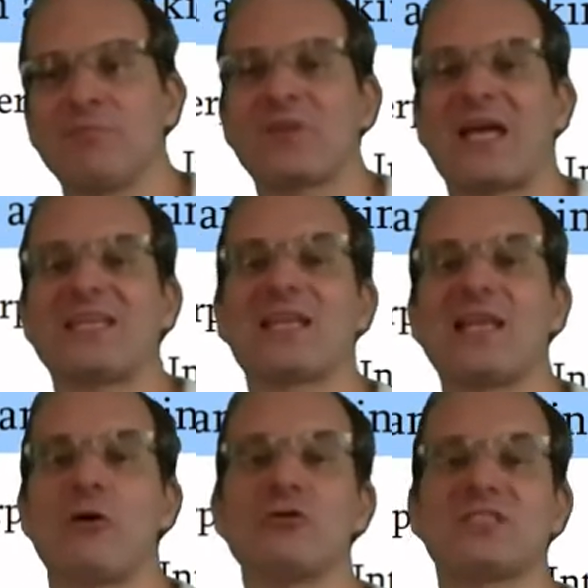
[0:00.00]
and it
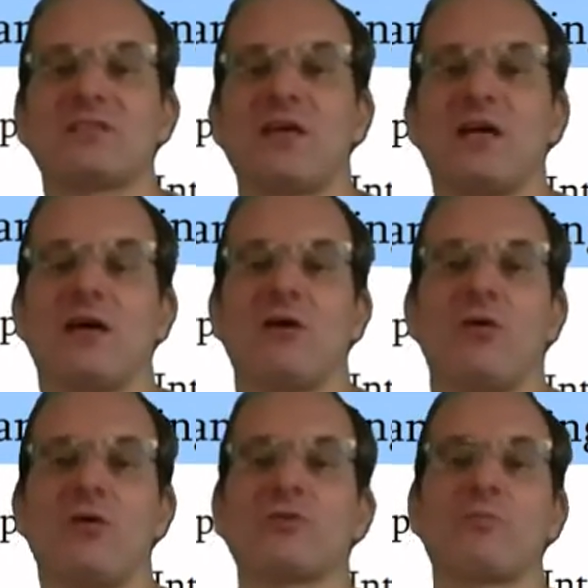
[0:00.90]
loads the
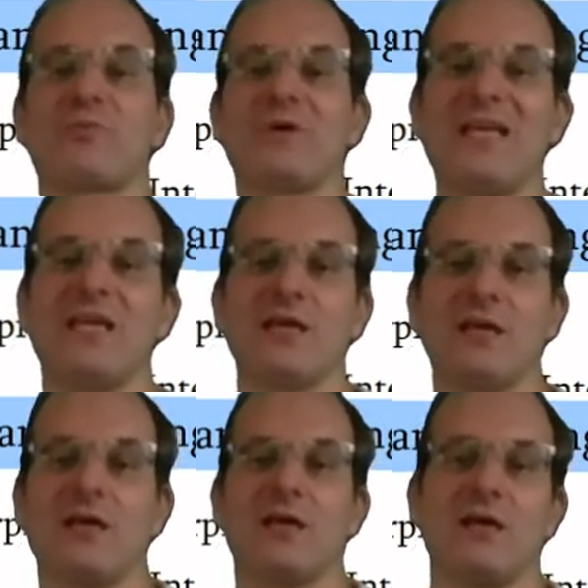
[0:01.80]
also
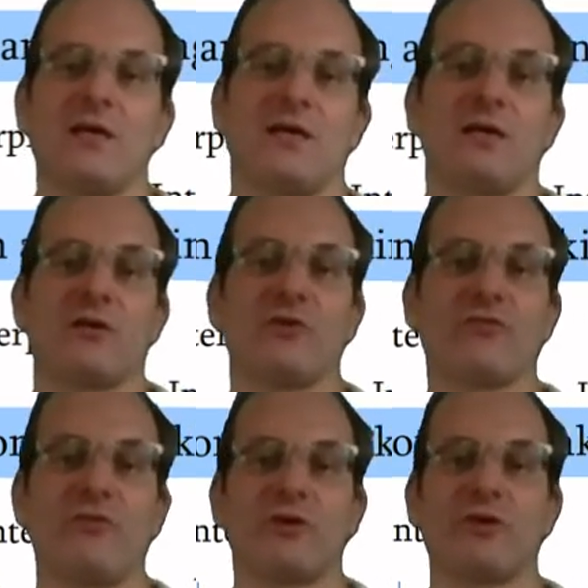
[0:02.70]

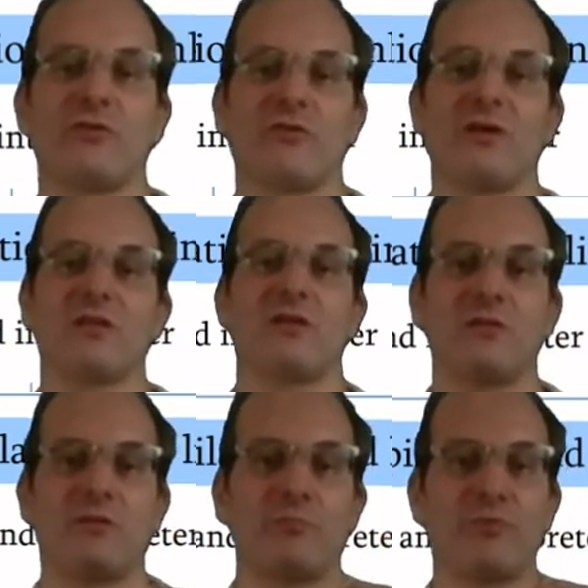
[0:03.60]
converted or the
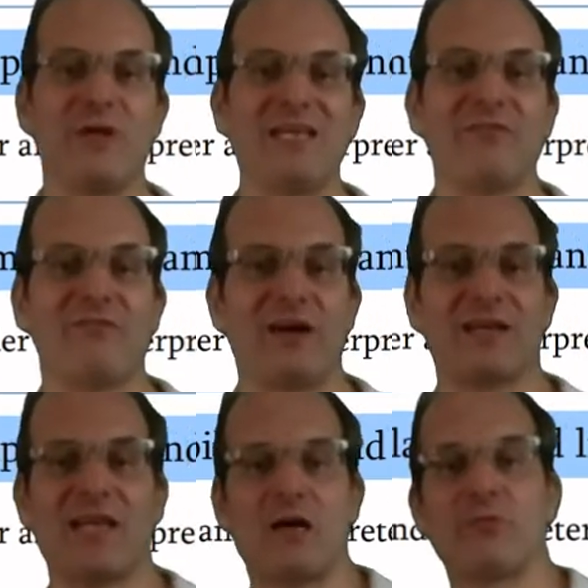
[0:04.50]
predefined
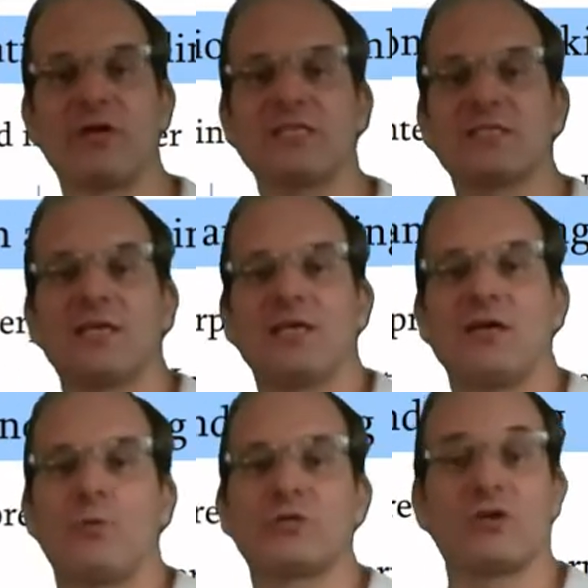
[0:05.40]
libraries,
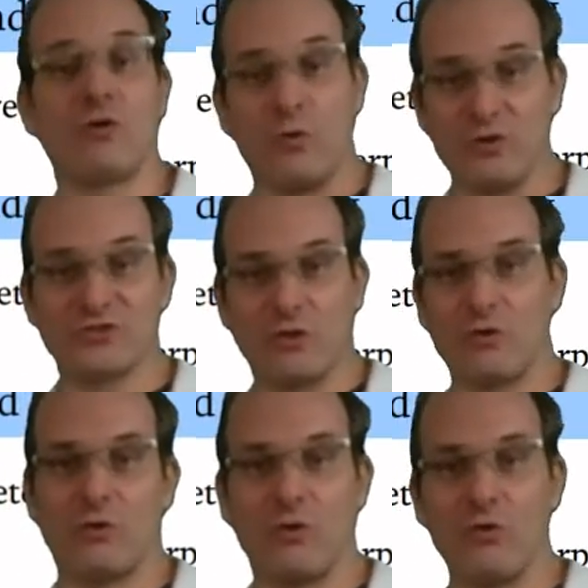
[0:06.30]
which are also
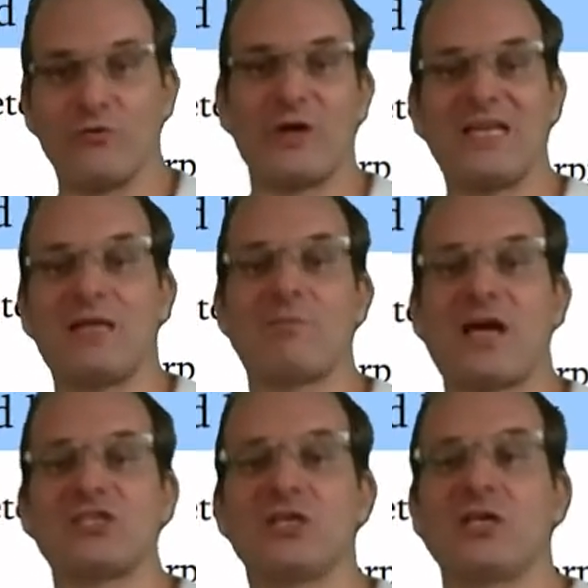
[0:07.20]
already in
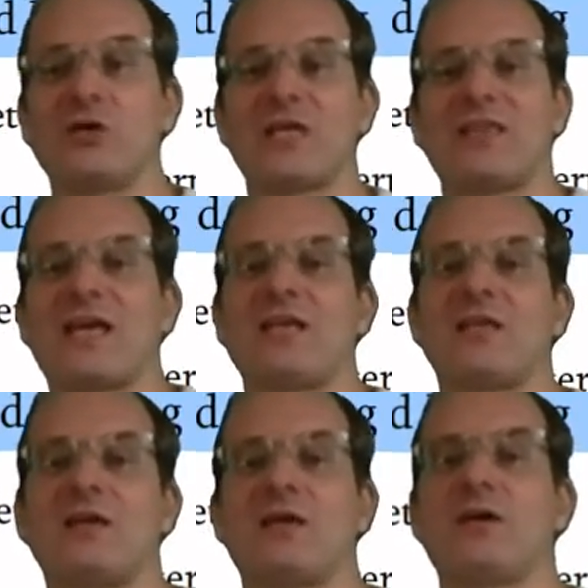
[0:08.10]
machine code, and then
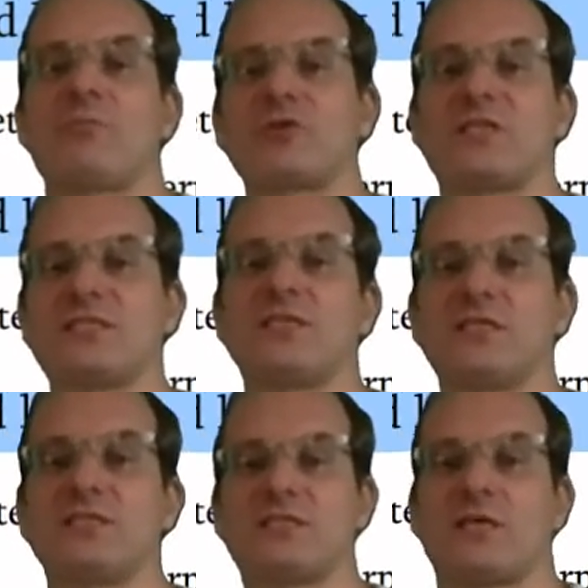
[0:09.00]
processing
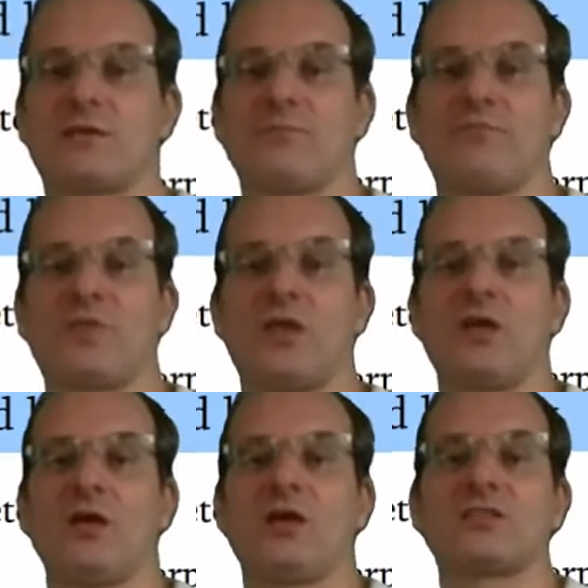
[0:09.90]
is done.
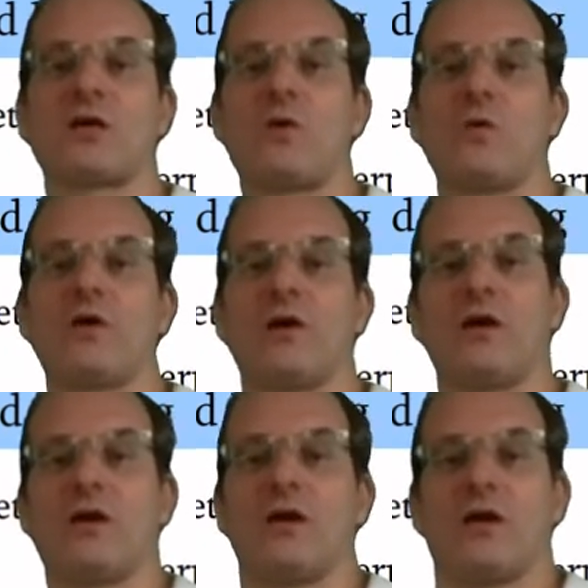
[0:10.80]
So
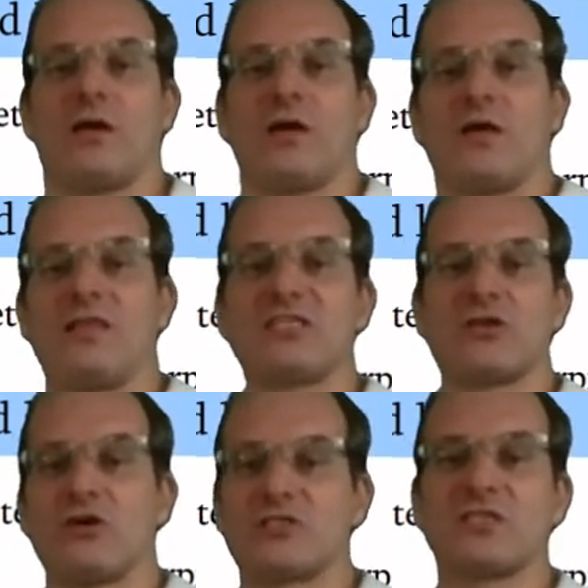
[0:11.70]
this
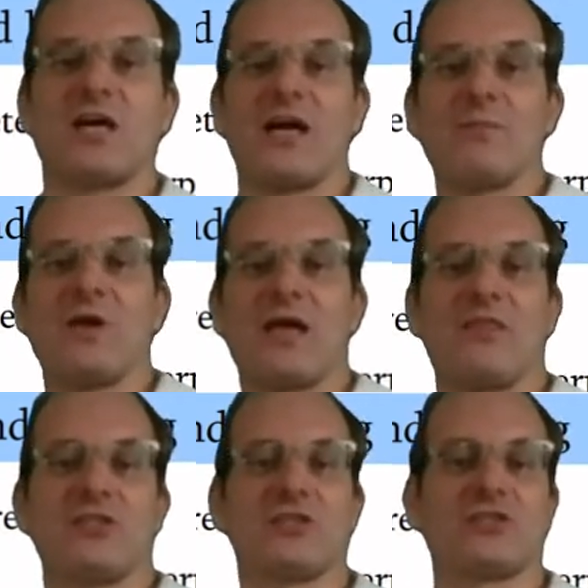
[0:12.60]
costs time, and
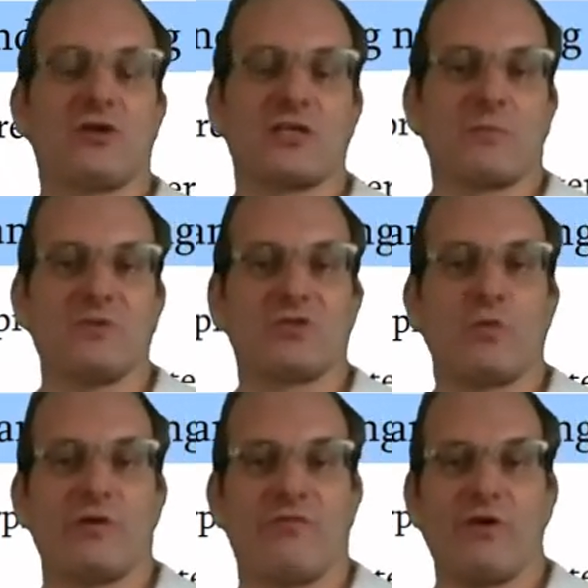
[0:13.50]
then the startup is quite
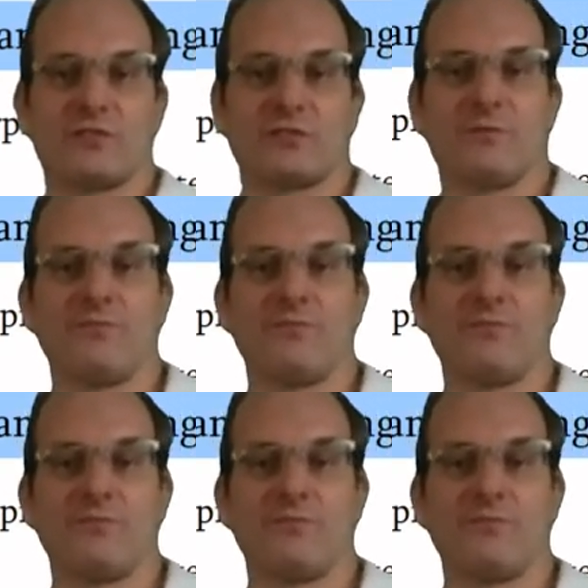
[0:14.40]
fast.